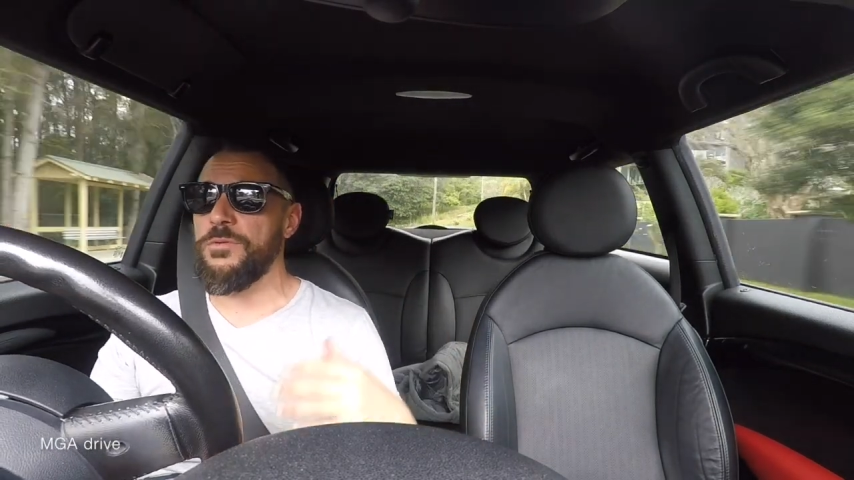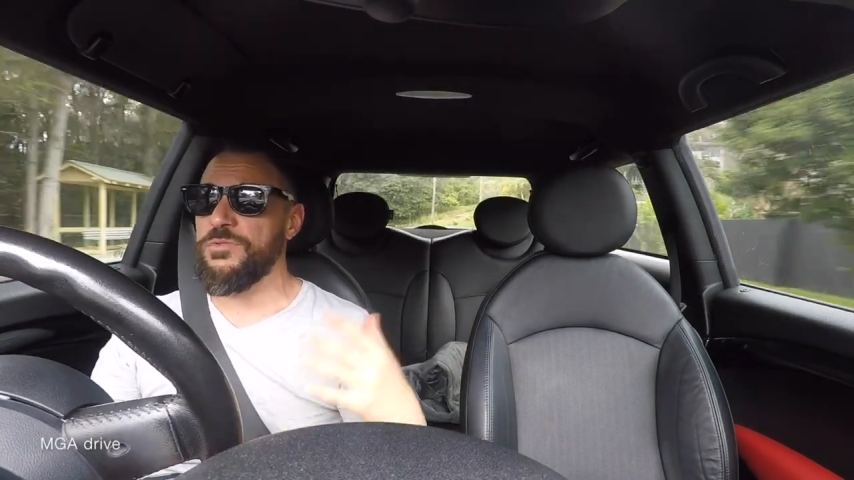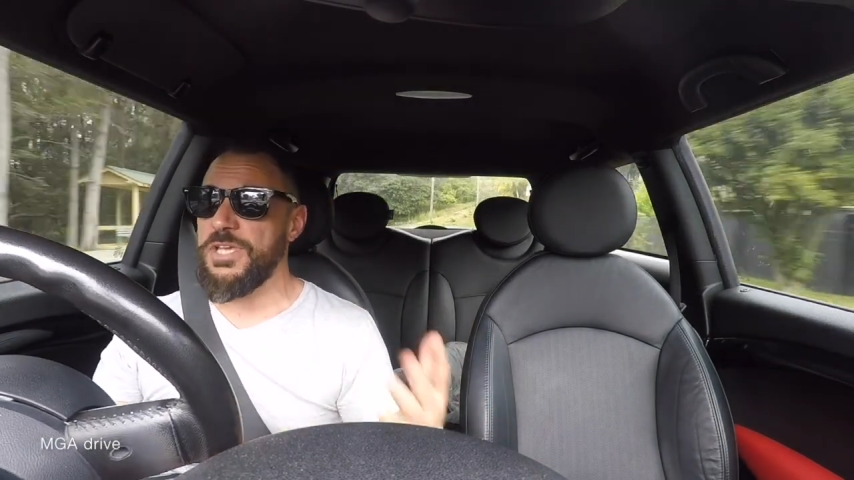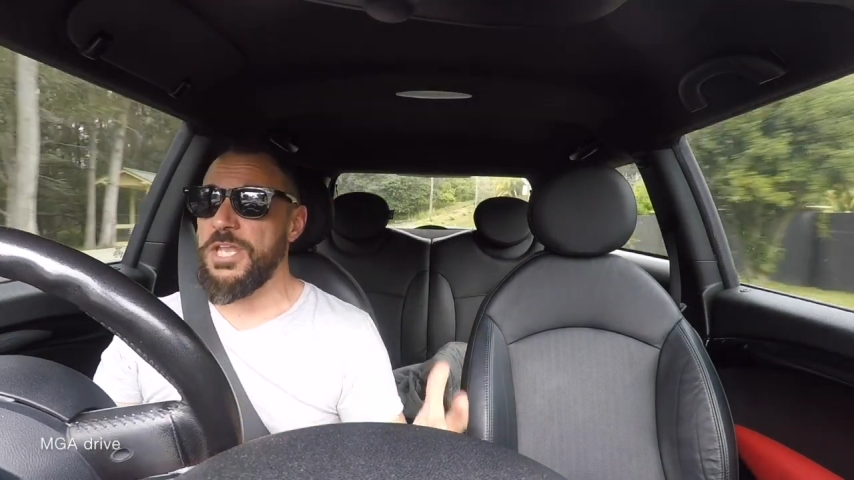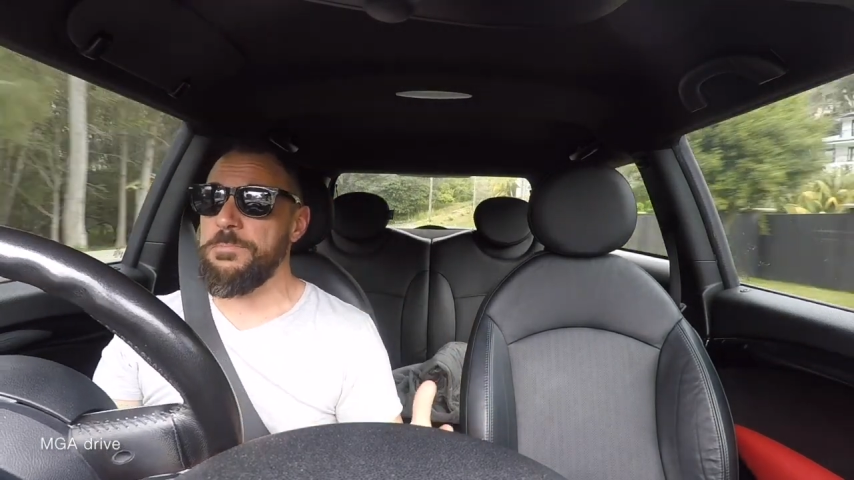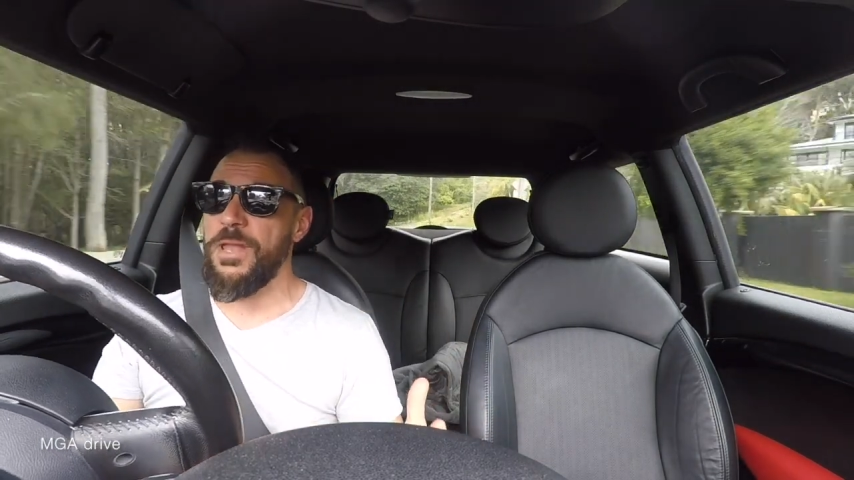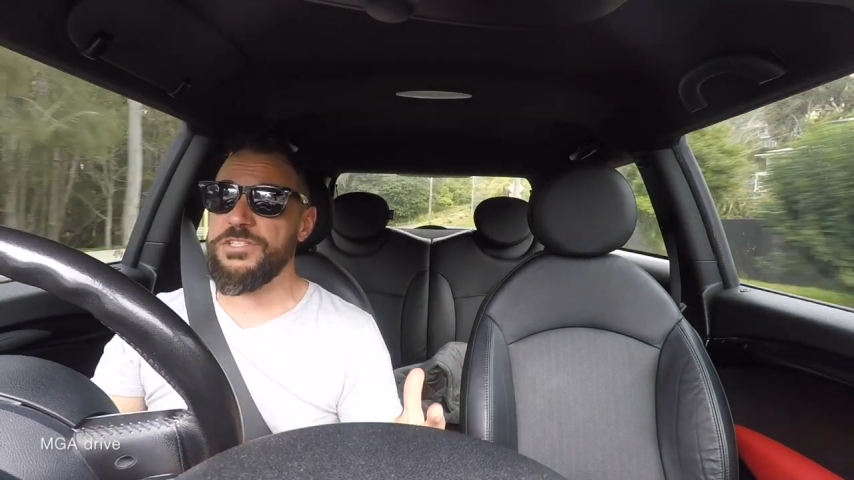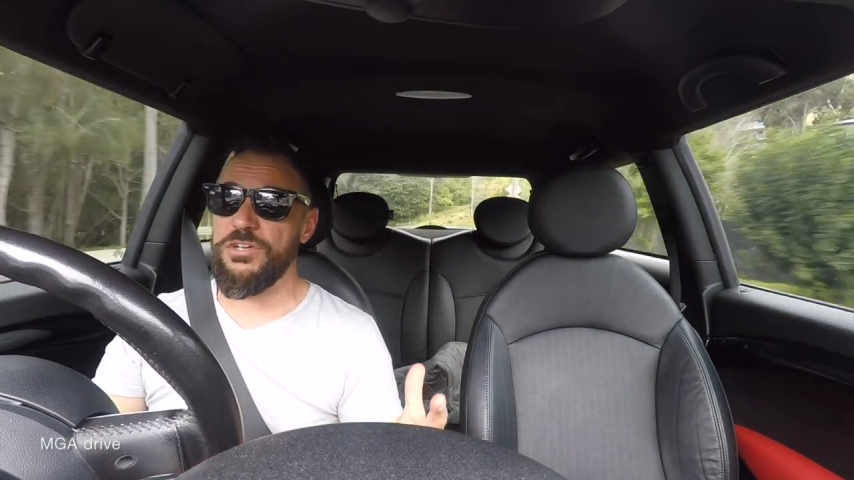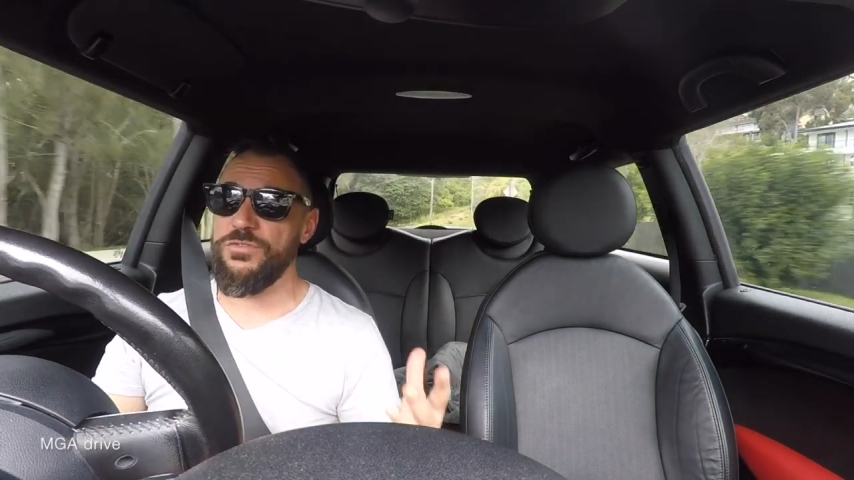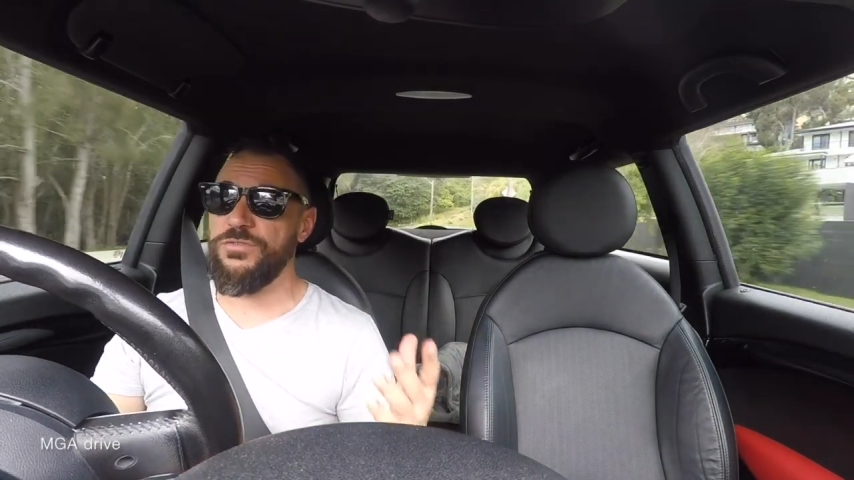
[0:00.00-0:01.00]
It was the only
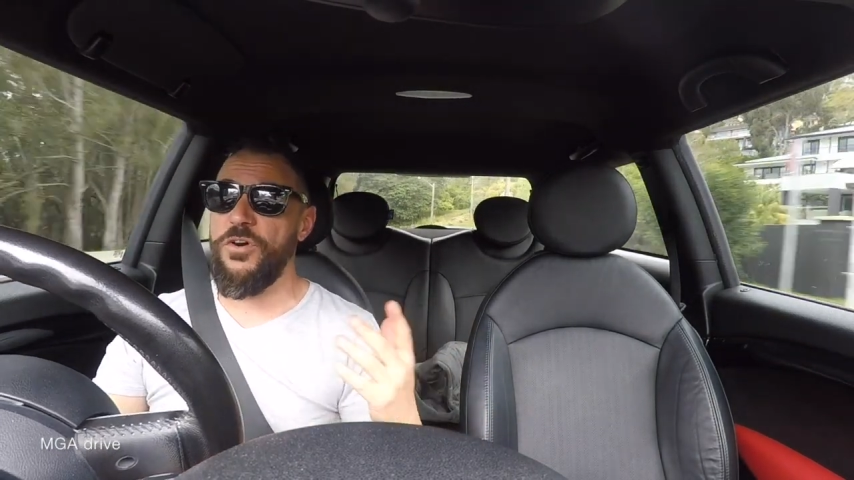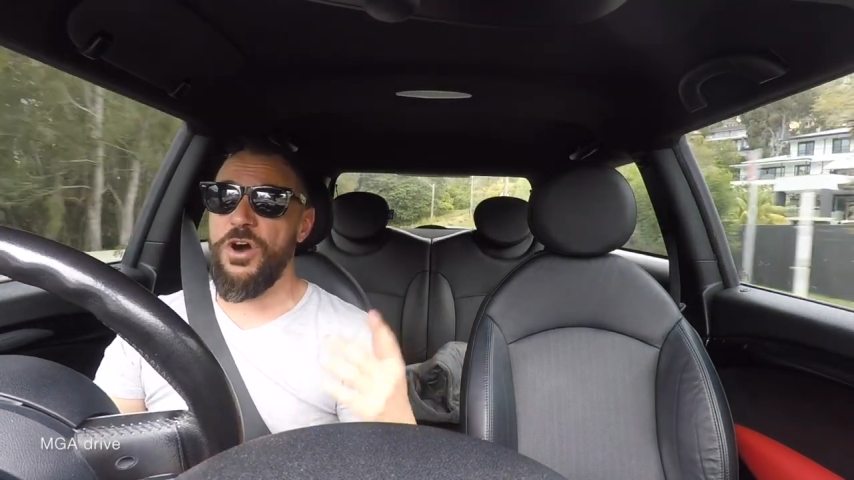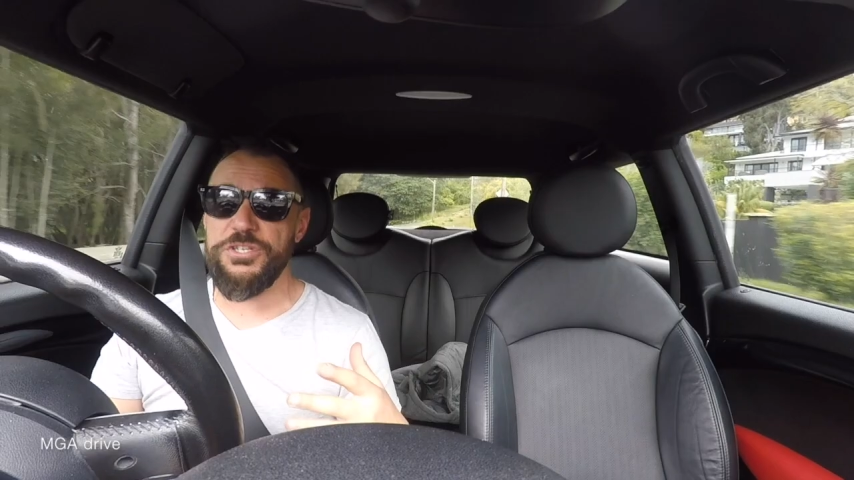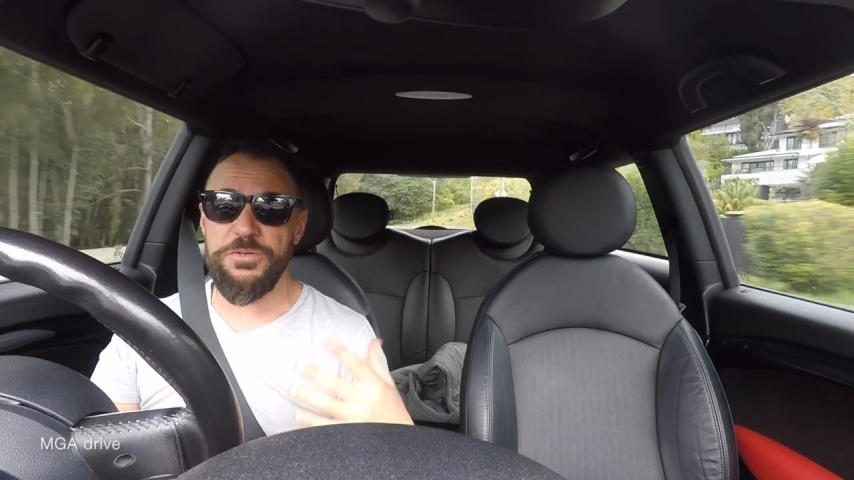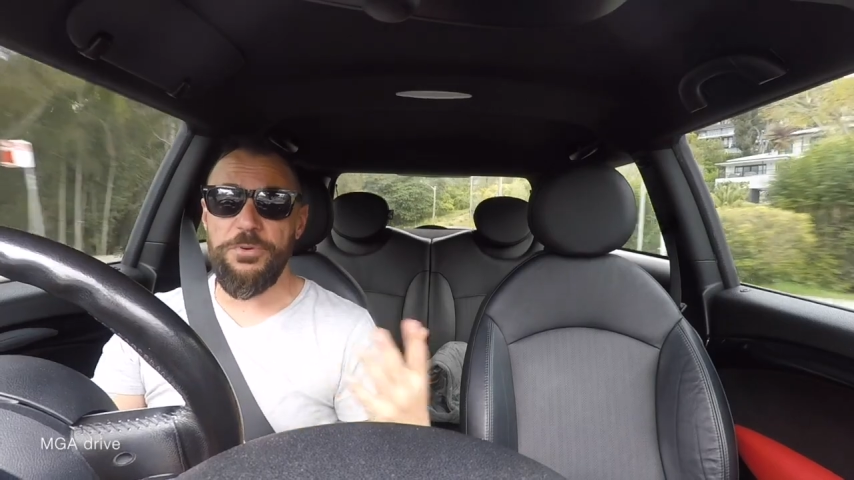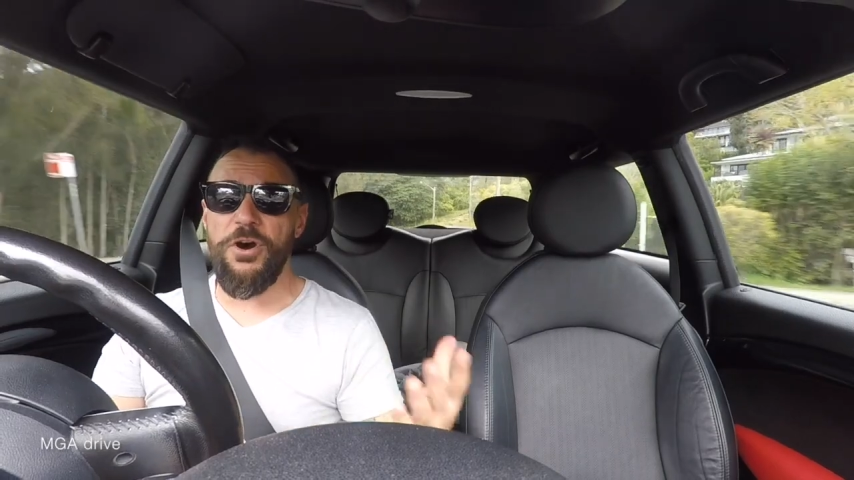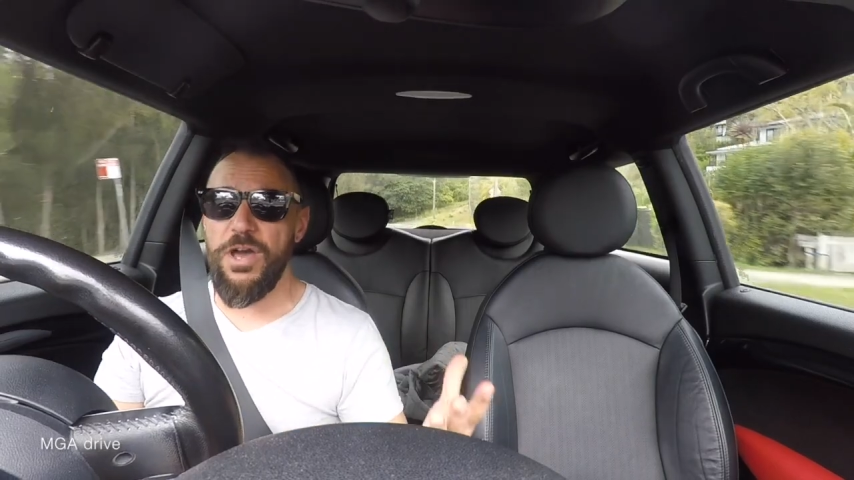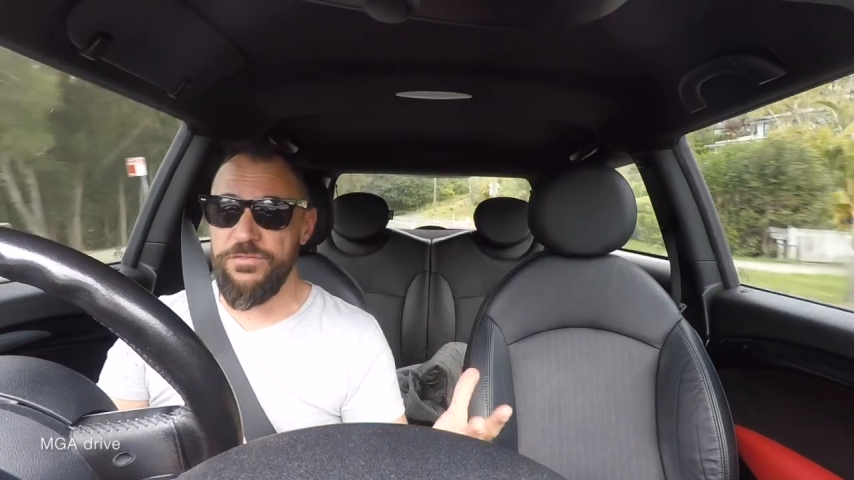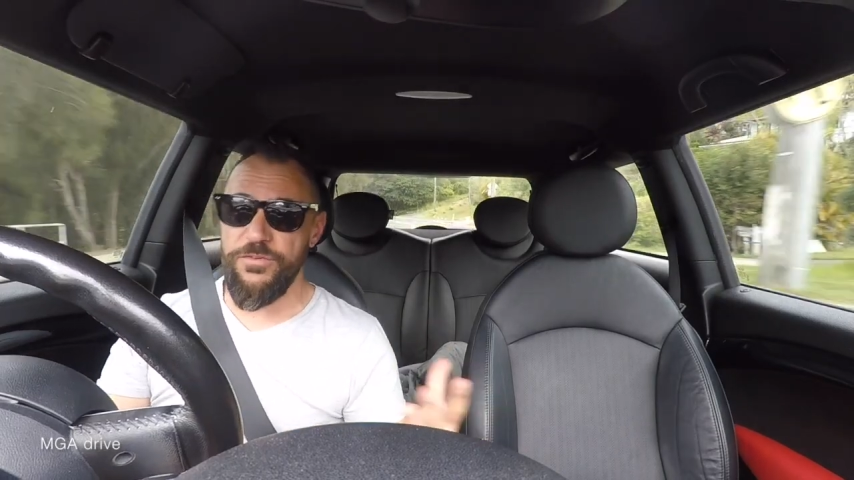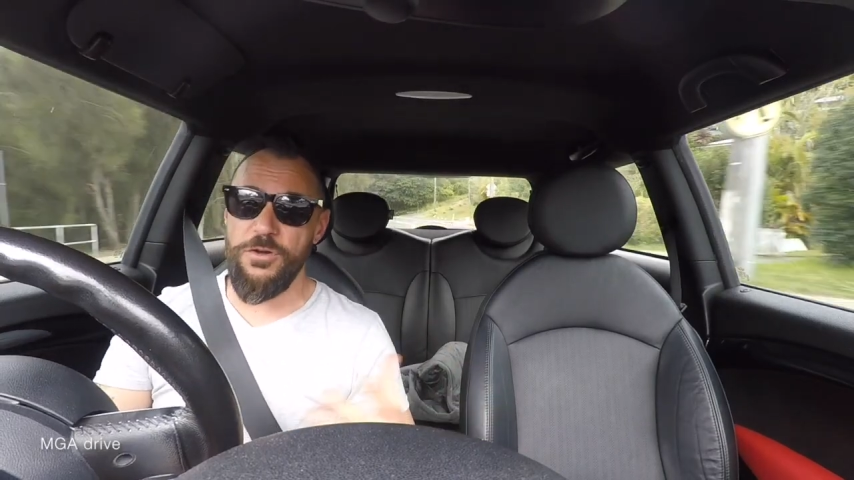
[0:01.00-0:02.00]
place I could find to buy
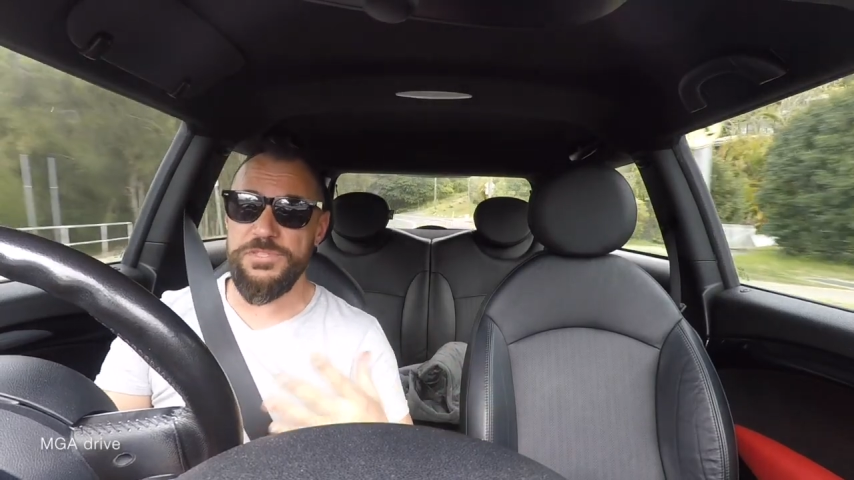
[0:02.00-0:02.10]
it from,